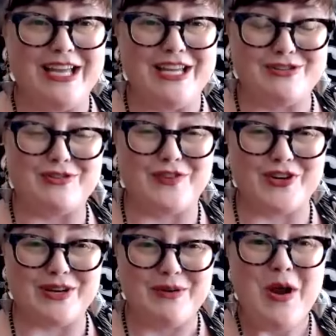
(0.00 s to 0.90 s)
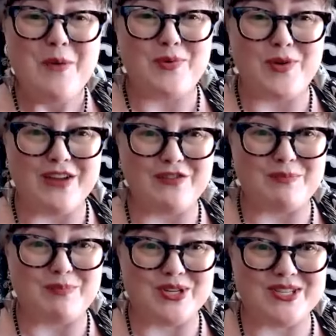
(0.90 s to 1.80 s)
introverted private
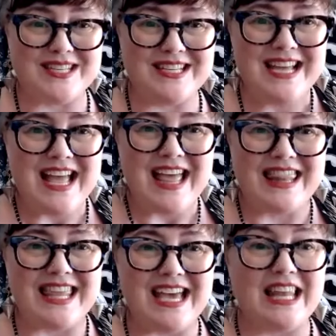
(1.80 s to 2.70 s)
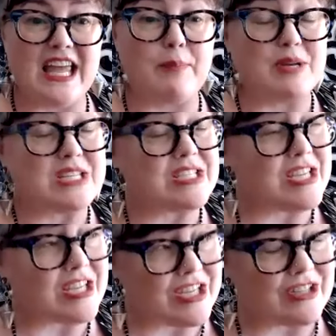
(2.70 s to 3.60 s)
person that like
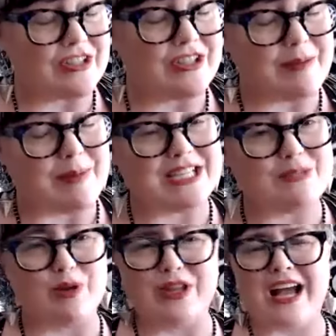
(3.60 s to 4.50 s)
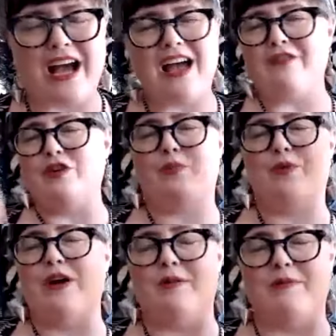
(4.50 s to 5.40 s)
particularly my spirit, like I have no
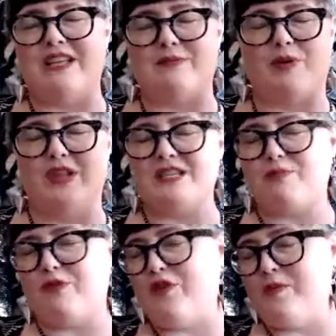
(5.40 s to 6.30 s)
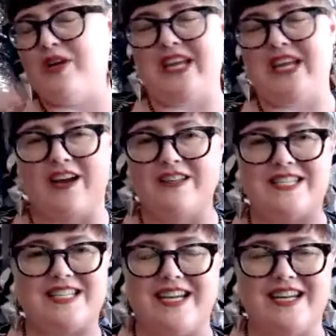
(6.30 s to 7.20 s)
problem as a burlesque performer getting on
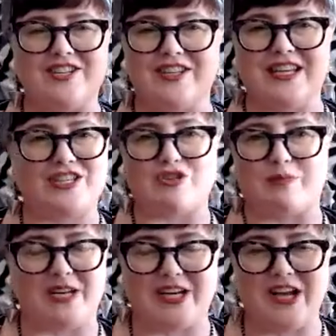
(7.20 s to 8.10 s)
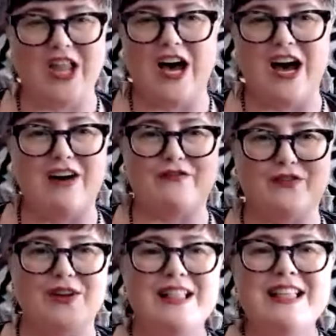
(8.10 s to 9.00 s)
stage and like stripping it all off
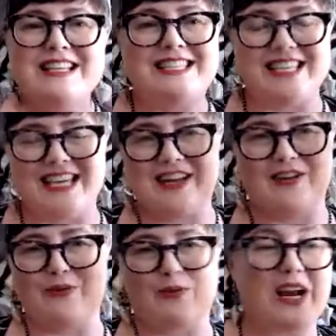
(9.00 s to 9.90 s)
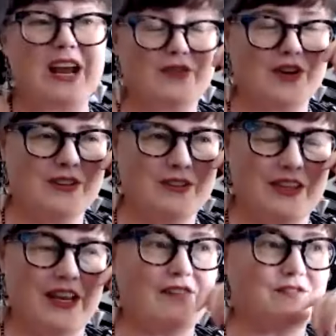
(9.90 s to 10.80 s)
or singing or whatever
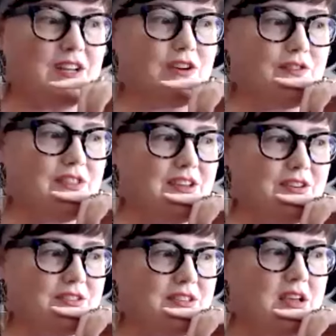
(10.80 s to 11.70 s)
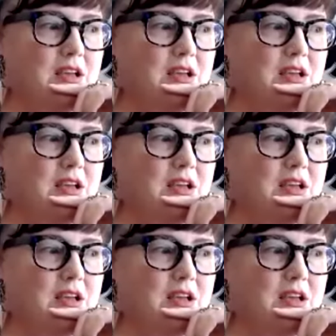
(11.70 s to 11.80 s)
that I've done over the years.